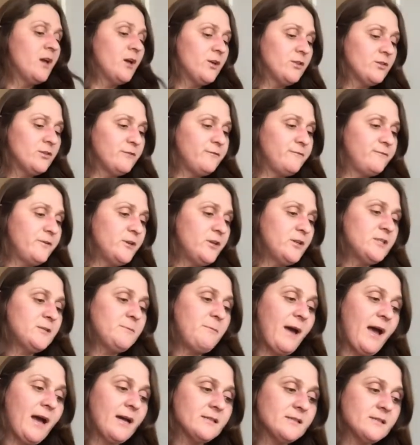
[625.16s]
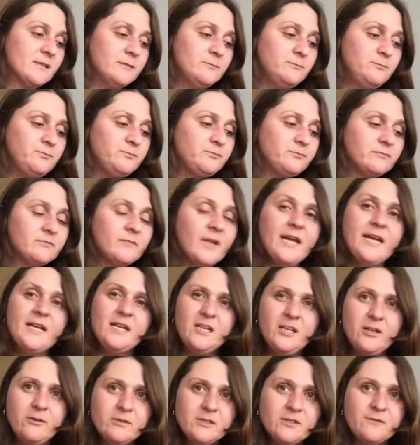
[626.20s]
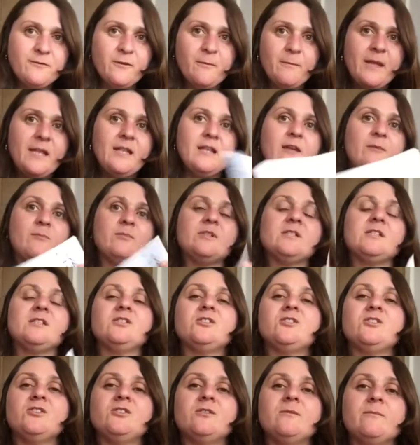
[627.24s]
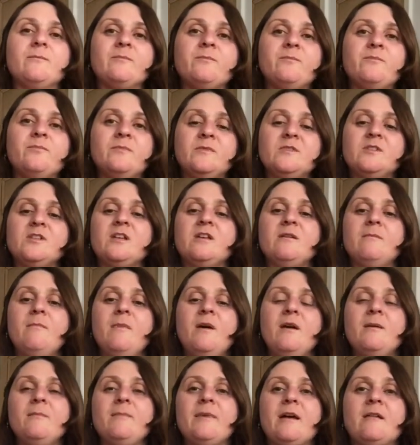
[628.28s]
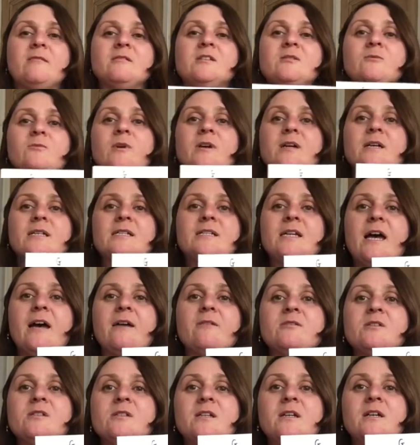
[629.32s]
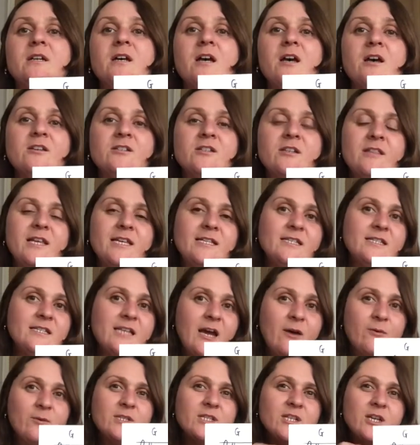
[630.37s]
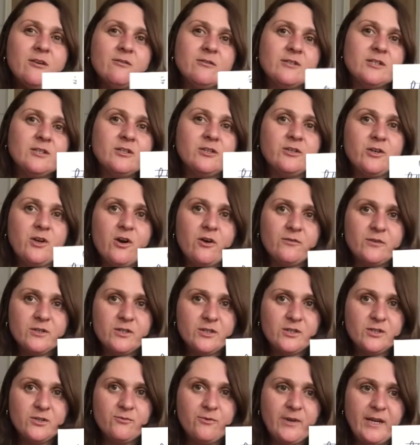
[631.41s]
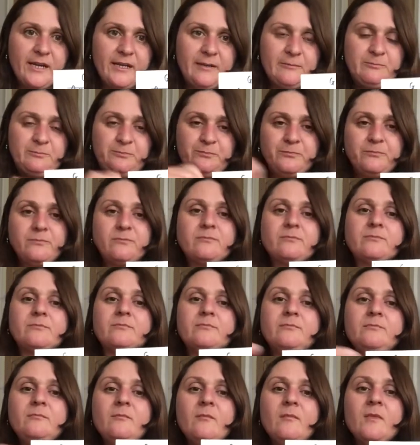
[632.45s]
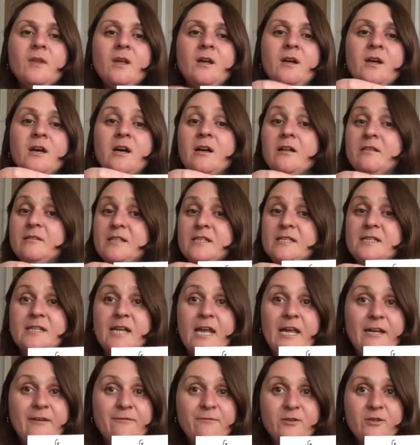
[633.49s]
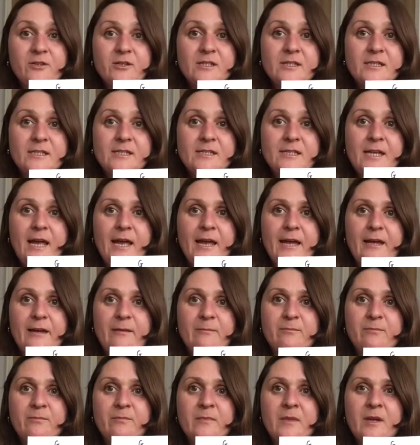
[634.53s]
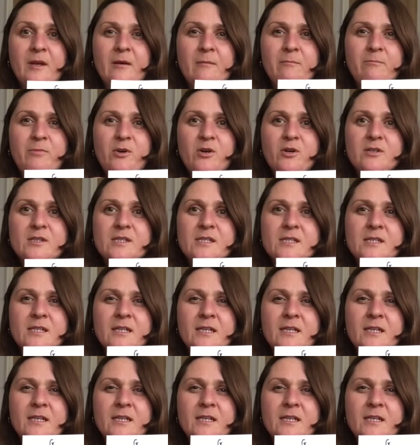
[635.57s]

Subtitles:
The first pattern, it looks familiar, but so you might be able to work it out. So this is how it's going to look on the screen. The stave looks the same, but